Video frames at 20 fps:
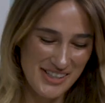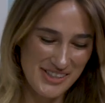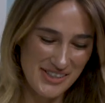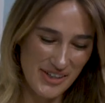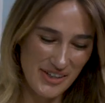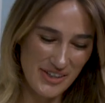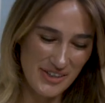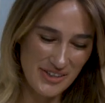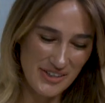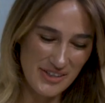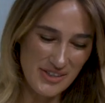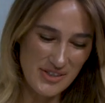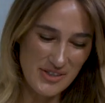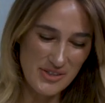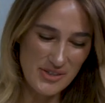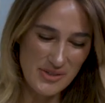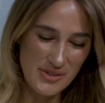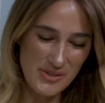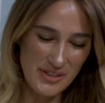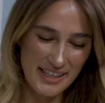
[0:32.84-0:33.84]
So
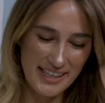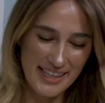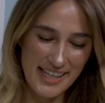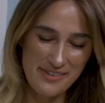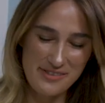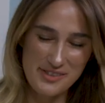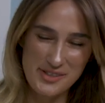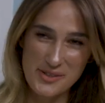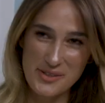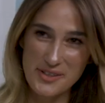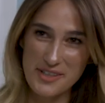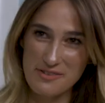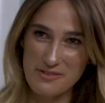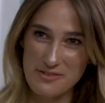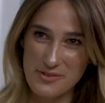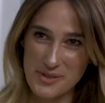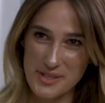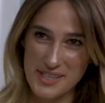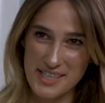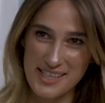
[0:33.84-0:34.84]
you left school at
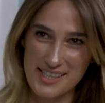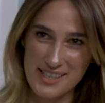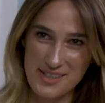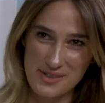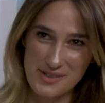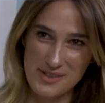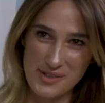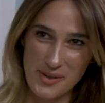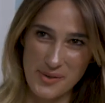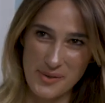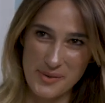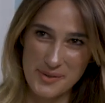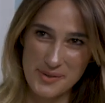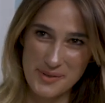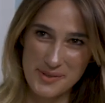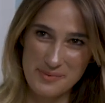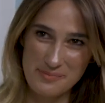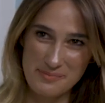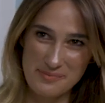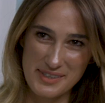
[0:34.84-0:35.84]
14 years
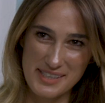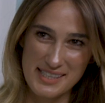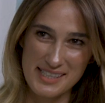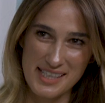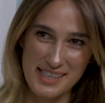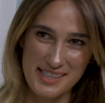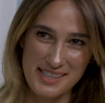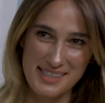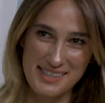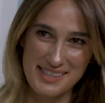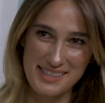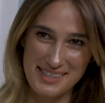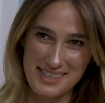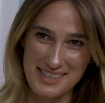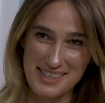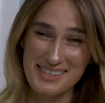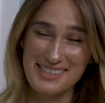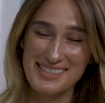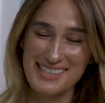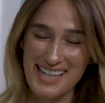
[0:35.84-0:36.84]
old
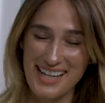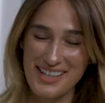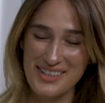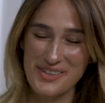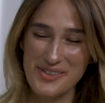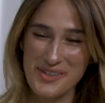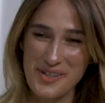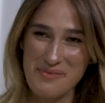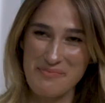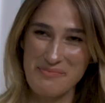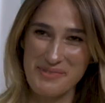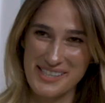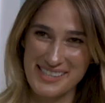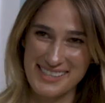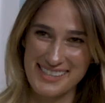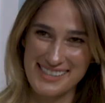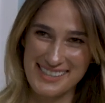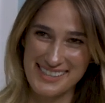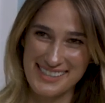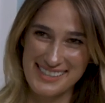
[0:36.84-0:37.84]
to start your own
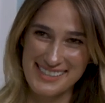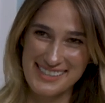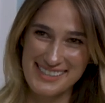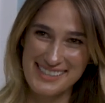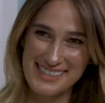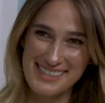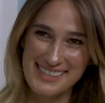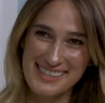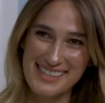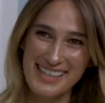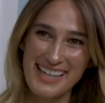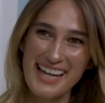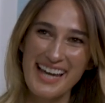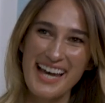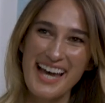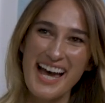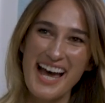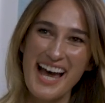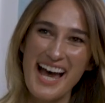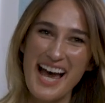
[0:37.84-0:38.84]
businesses,
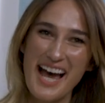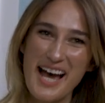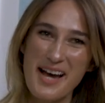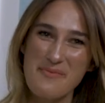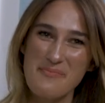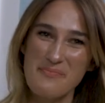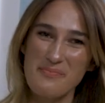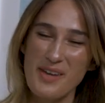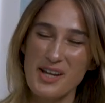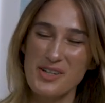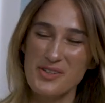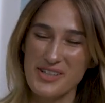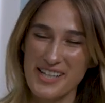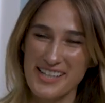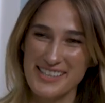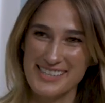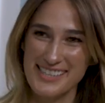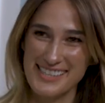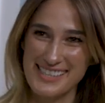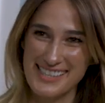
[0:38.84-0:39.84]
and you're
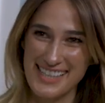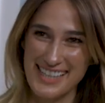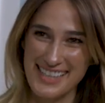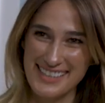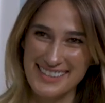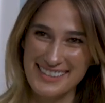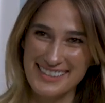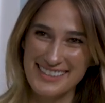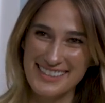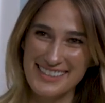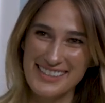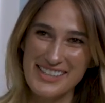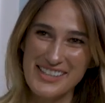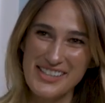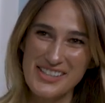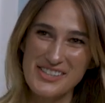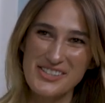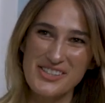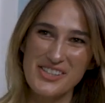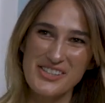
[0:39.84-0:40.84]
now 16.
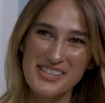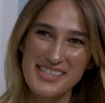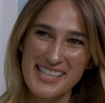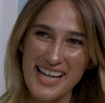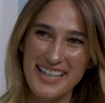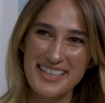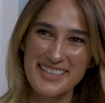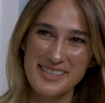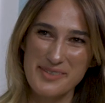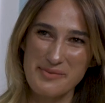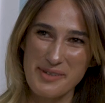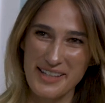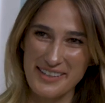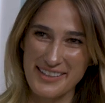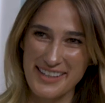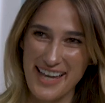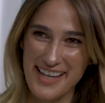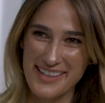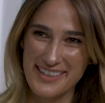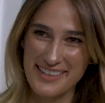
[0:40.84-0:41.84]
So tell us
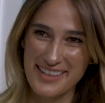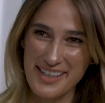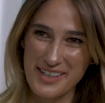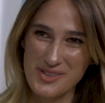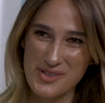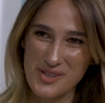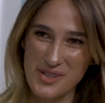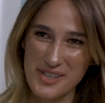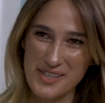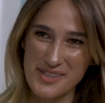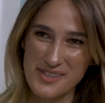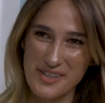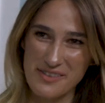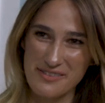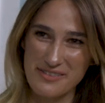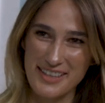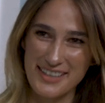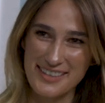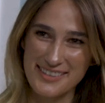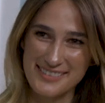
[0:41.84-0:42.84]
about that journey so
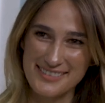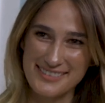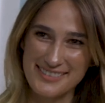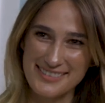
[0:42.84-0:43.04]
far.